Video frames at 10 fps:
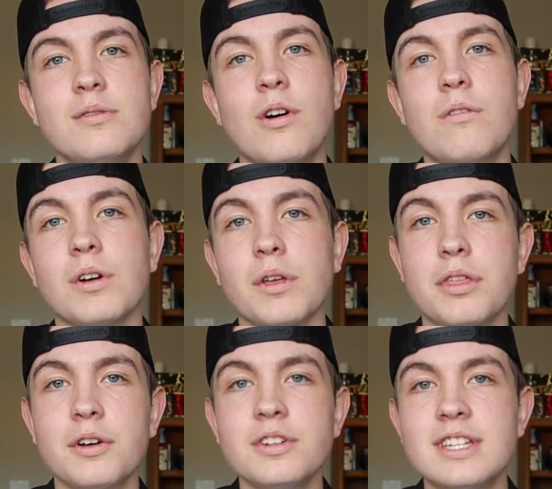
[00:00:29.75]
to over
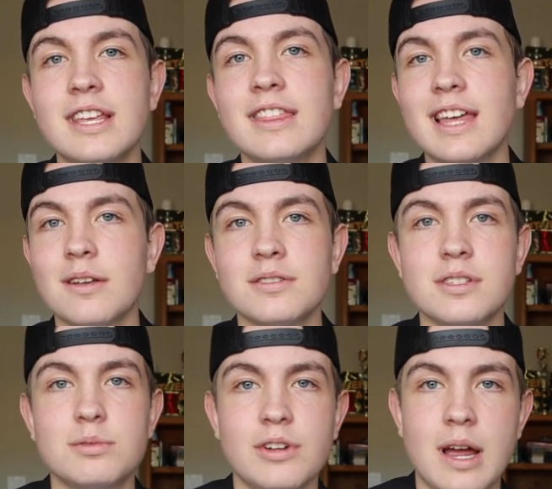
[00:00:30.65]
13,000
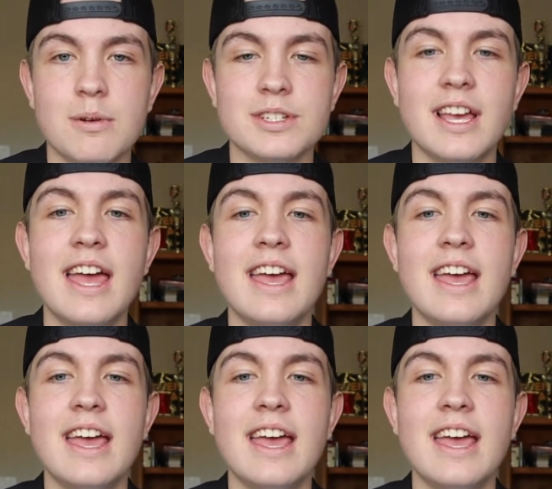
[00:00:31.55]
subscribers